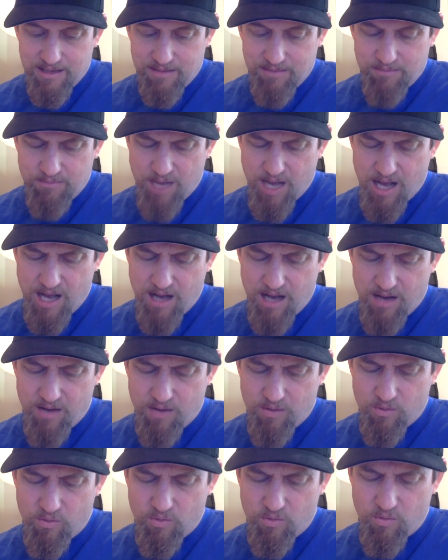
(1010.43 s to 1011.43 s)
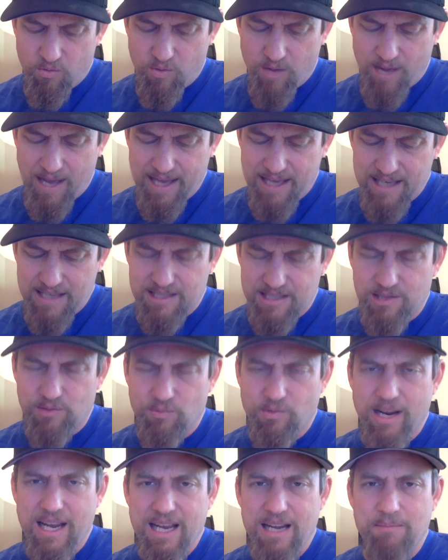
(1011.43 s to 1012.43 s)
"Ma, why is the
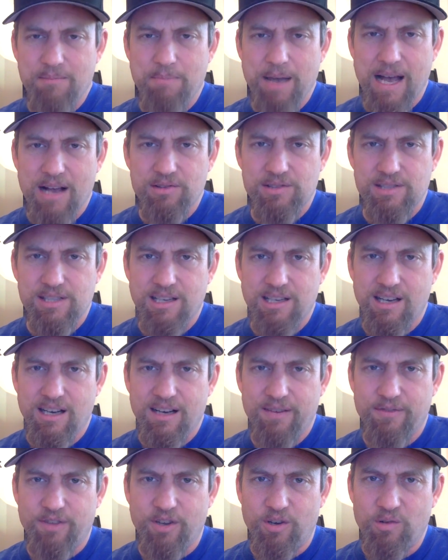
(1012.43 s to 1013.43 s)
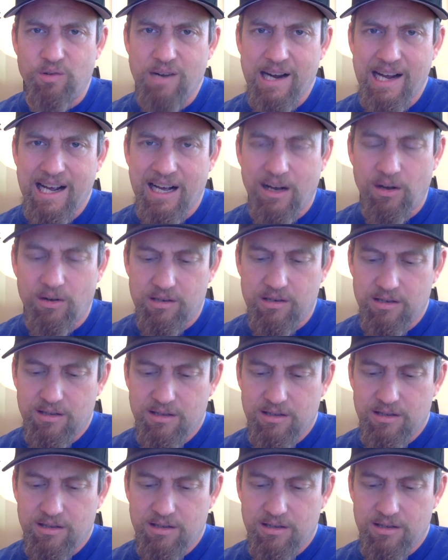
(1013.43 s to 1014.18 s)
rain bouncing off the ground?"